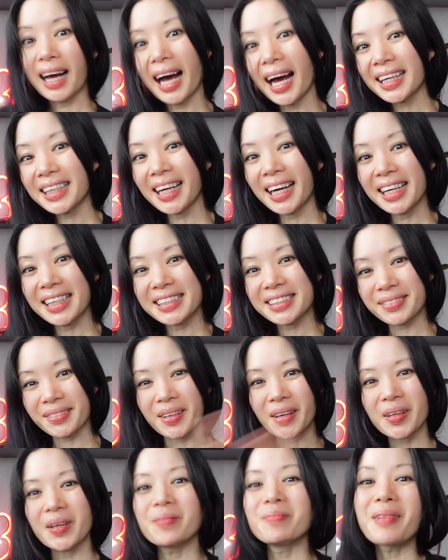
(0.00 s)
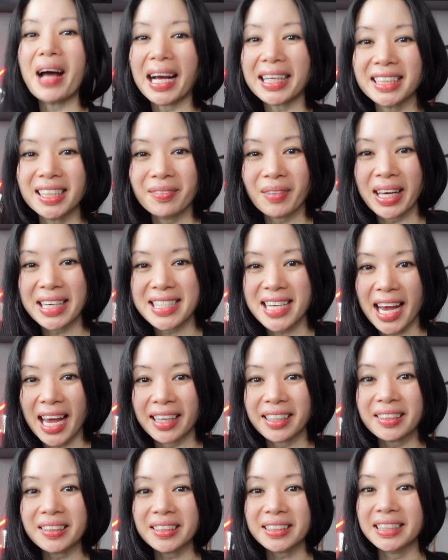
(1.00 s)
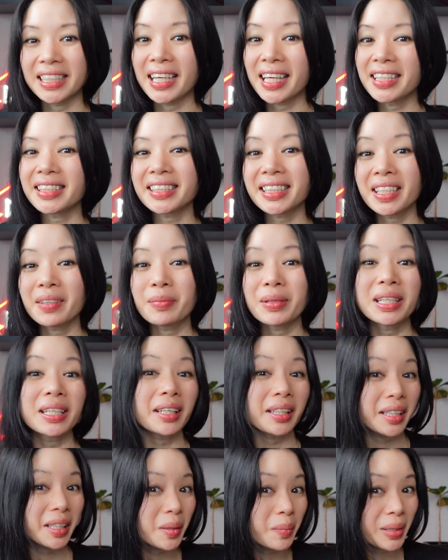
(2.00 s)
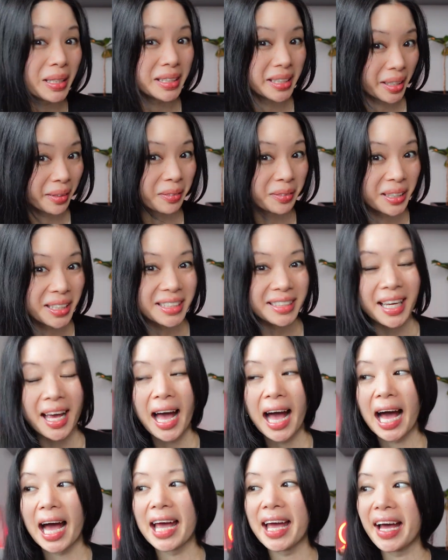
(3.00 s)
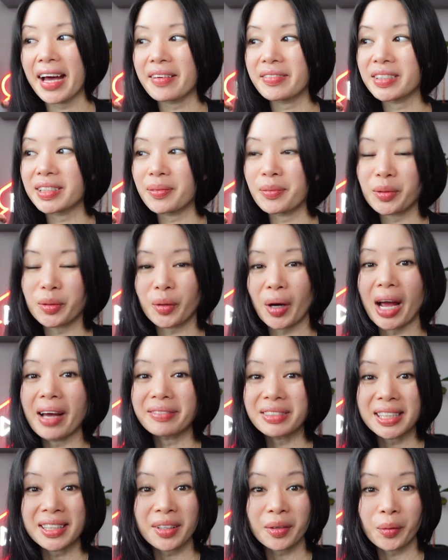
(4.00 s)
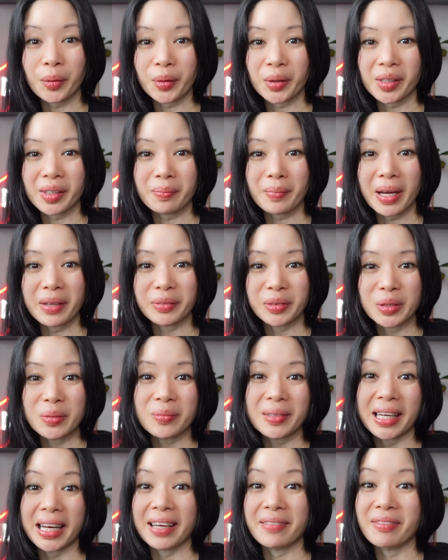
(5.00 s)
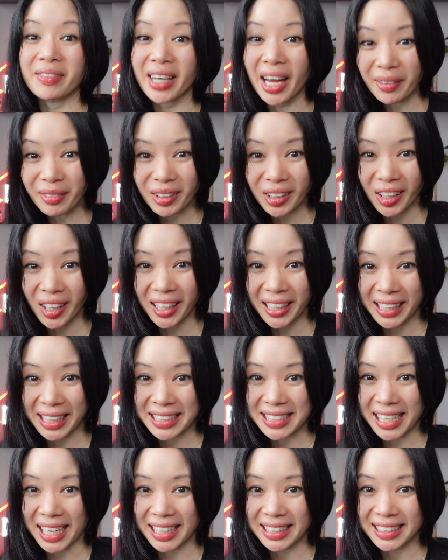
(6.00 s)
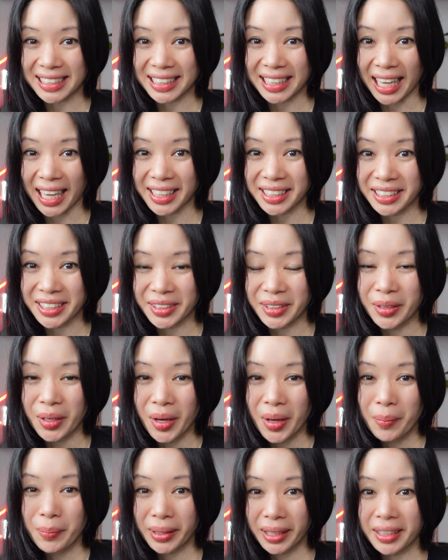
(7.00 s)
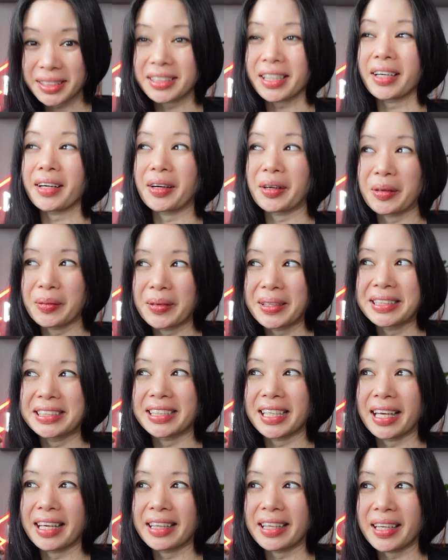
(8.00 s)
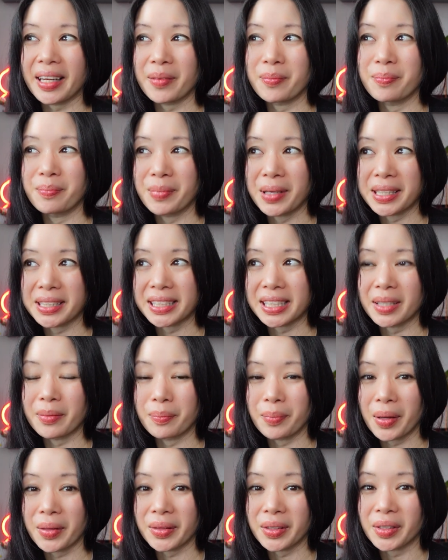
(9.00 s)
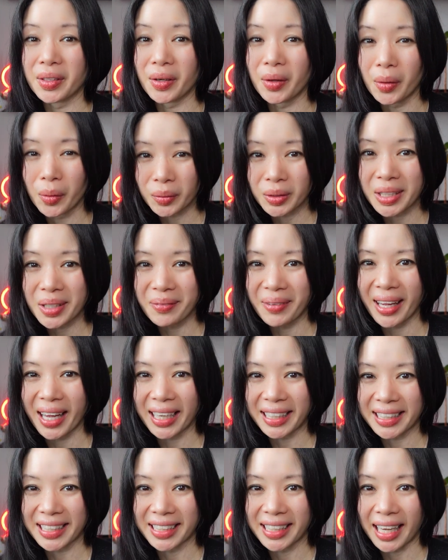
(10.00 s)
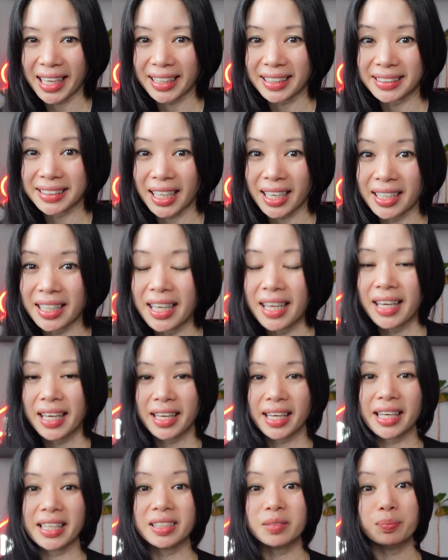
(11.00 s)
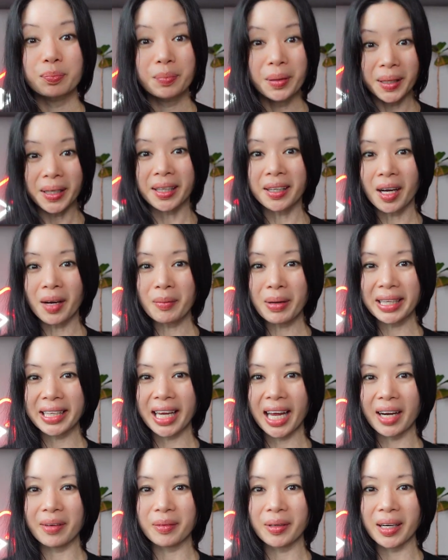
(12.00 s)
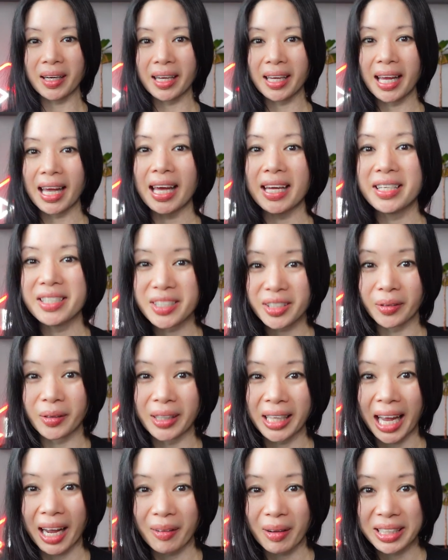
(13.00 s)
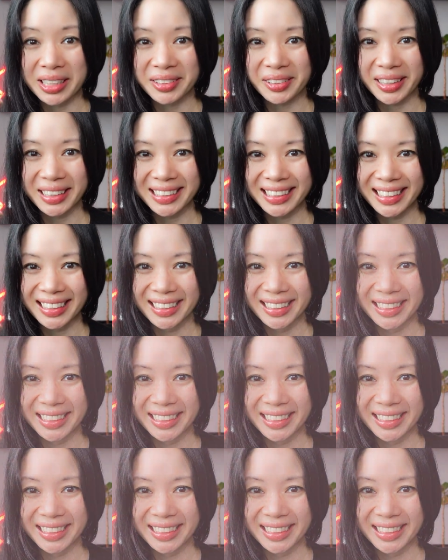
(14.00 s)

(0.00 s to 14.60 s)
Hi guys, welcome back to my channel. Today's gonna be a little bit different. I have some crafts in the corner of my room that I've never gotten a chance to get to because I always say that I'm busy, but the only way I can get it done is putting on my camera and showing how I do it.